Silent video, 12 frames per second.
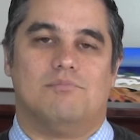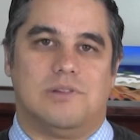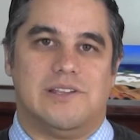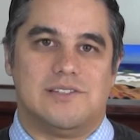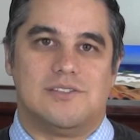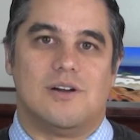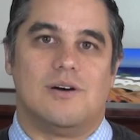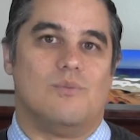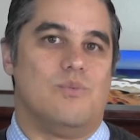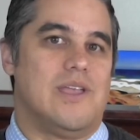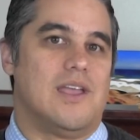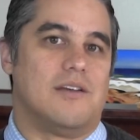please
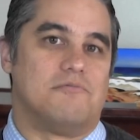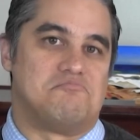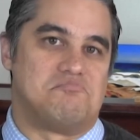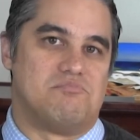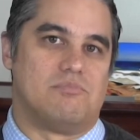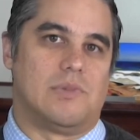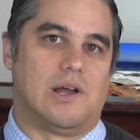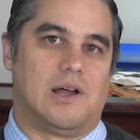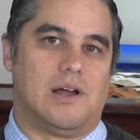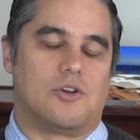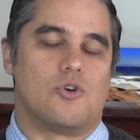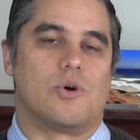note we have
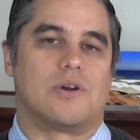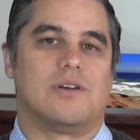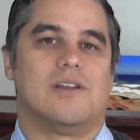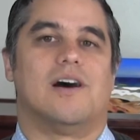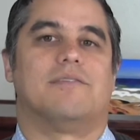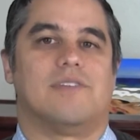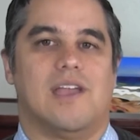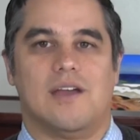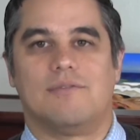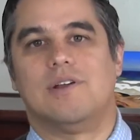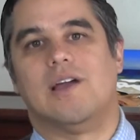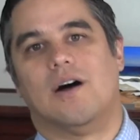cordoned off
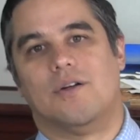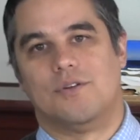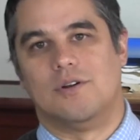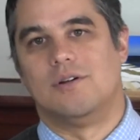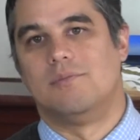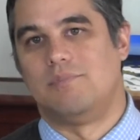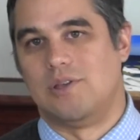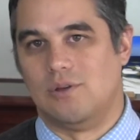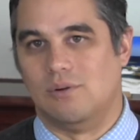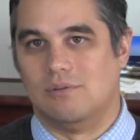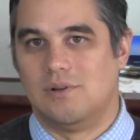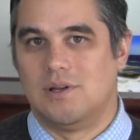every other
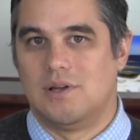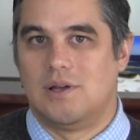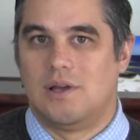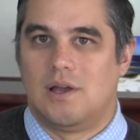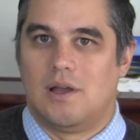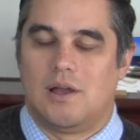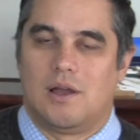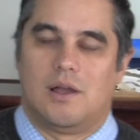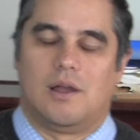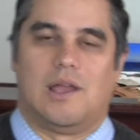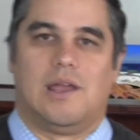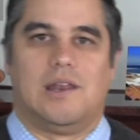pew.
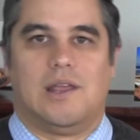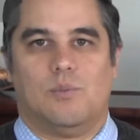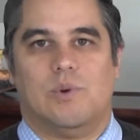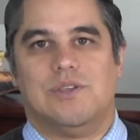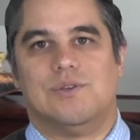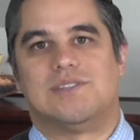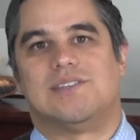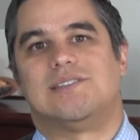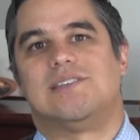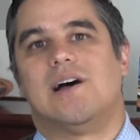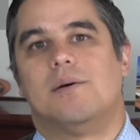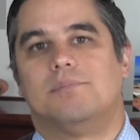And when you
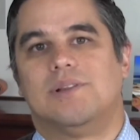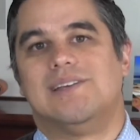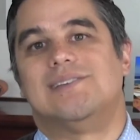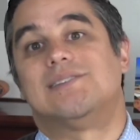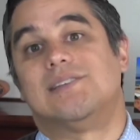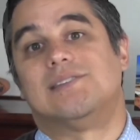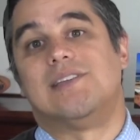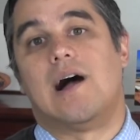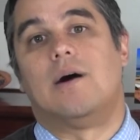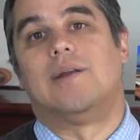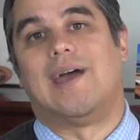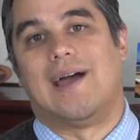sit down, please sit
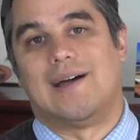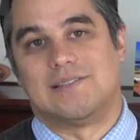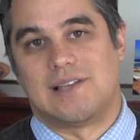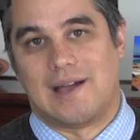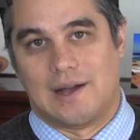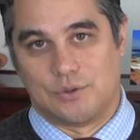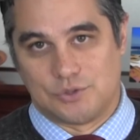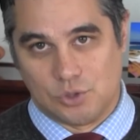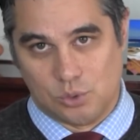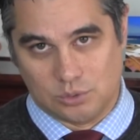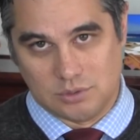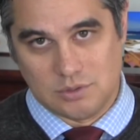down as a
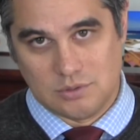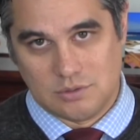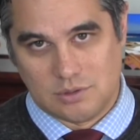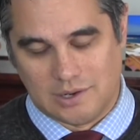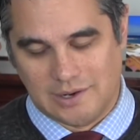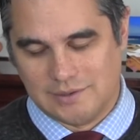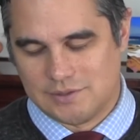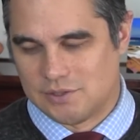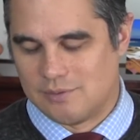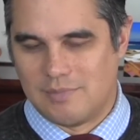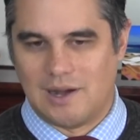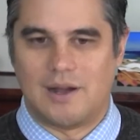household, all right?
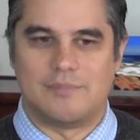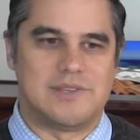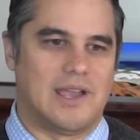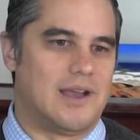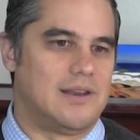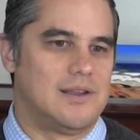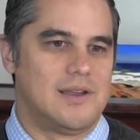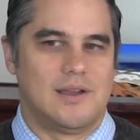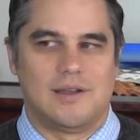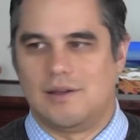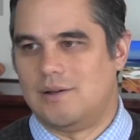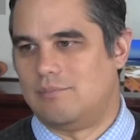So mom, dad,
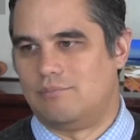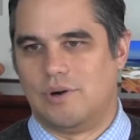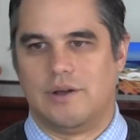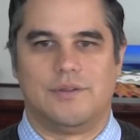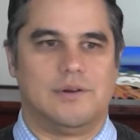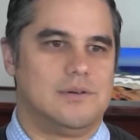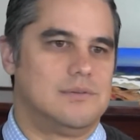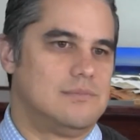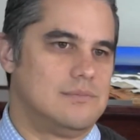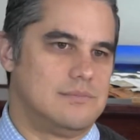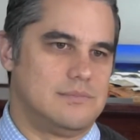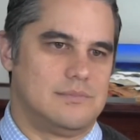
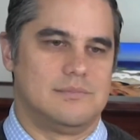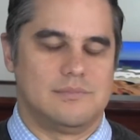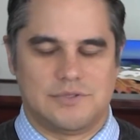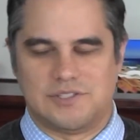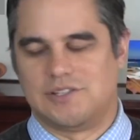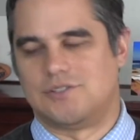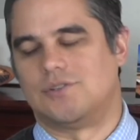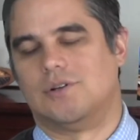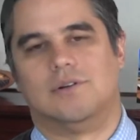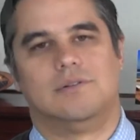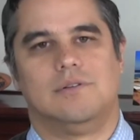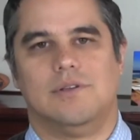brother,
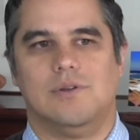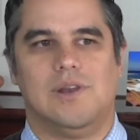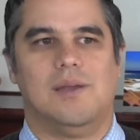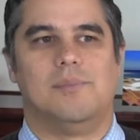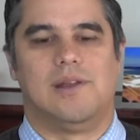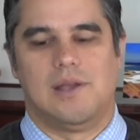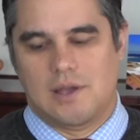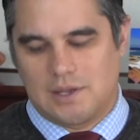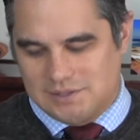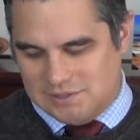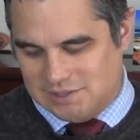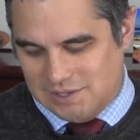sister, you name it,
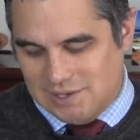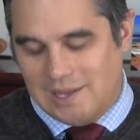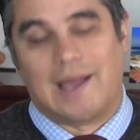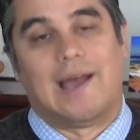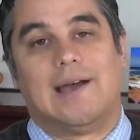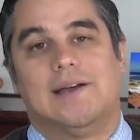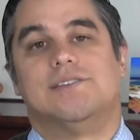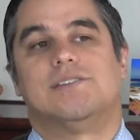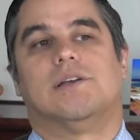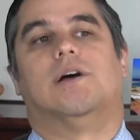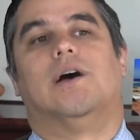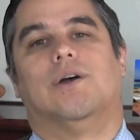sit
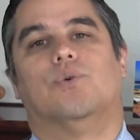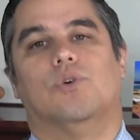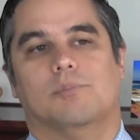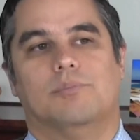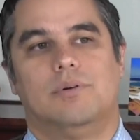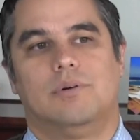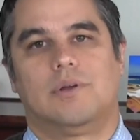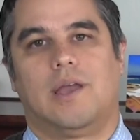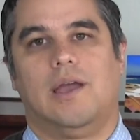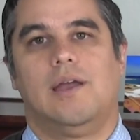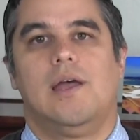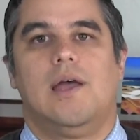as a group,
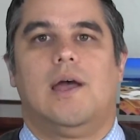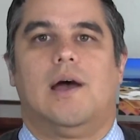okay?